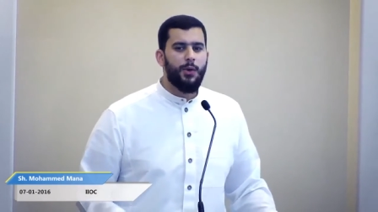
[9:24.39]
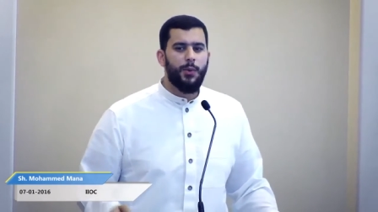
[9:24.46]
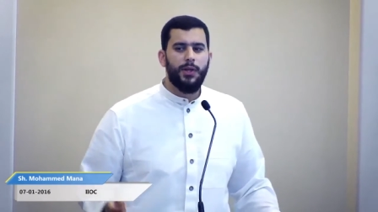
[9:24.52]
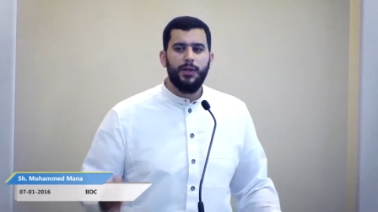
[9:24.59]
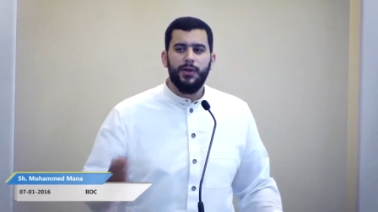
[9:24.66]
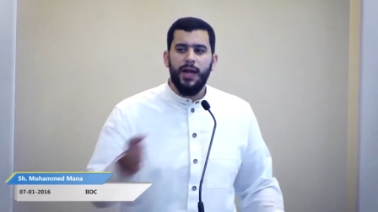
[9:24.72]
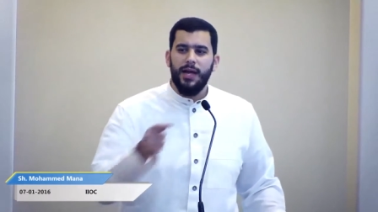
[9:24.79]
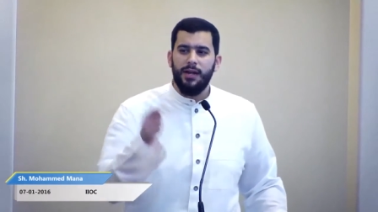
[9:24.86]
we
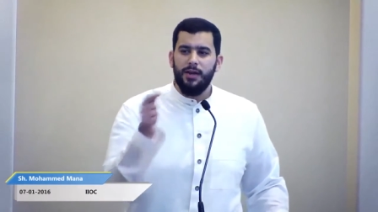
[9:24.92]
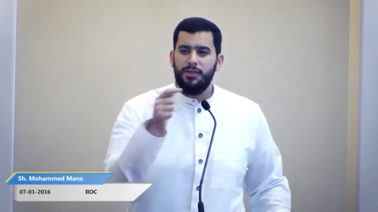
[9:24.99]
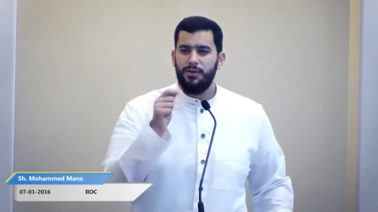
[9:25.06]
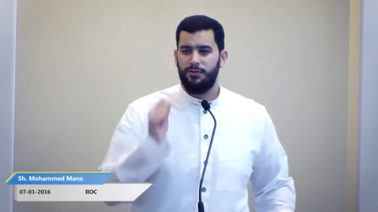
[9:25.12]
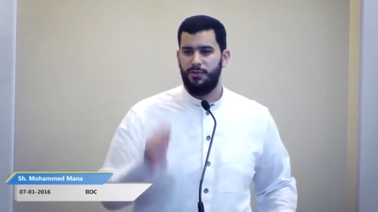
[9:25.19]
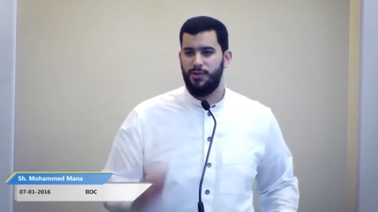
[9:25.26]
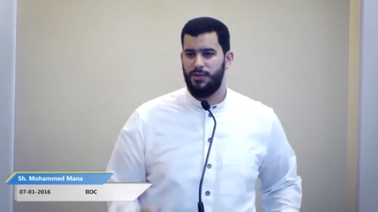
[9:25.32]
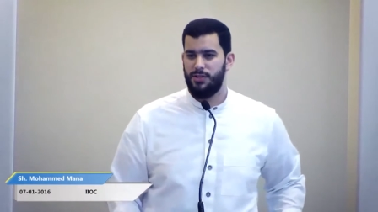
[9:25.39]
look at
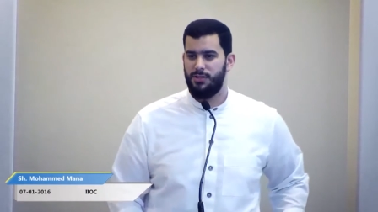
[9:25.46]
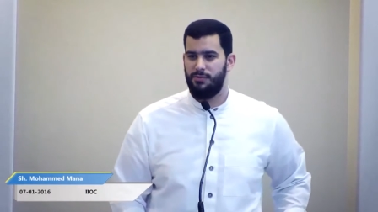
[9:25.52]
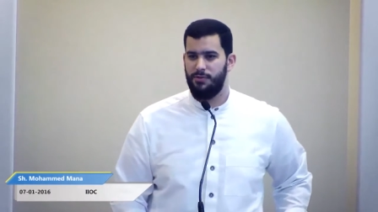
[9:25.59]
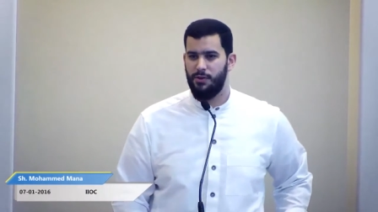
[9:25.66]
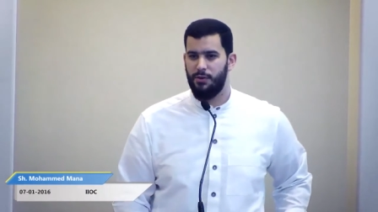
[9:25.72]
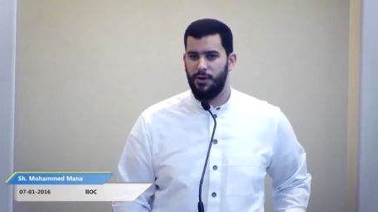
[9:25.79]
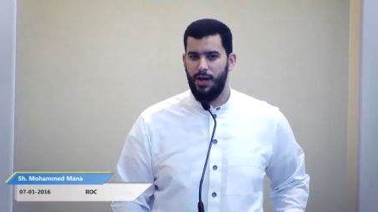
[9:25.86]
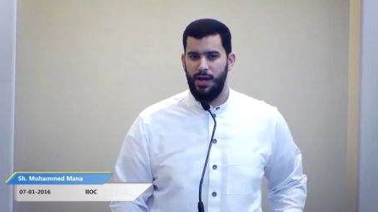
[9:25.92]
other verses of
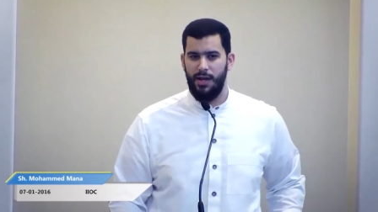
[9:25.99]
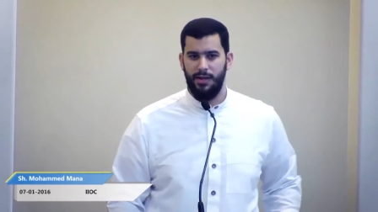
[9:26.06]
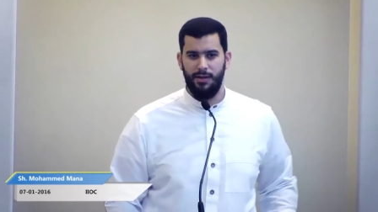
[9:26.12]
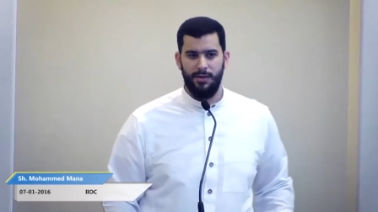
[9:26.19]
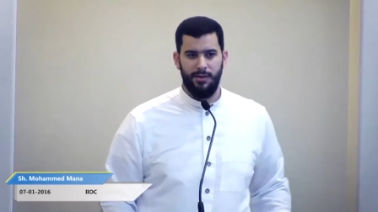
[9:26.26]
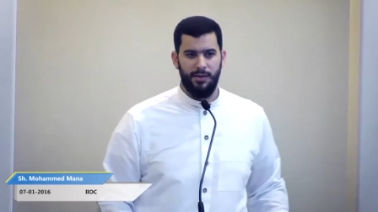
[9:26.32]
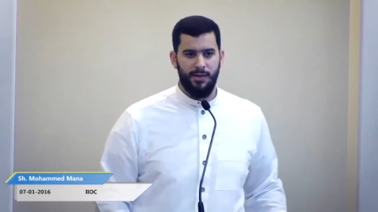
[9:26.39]
the Quran.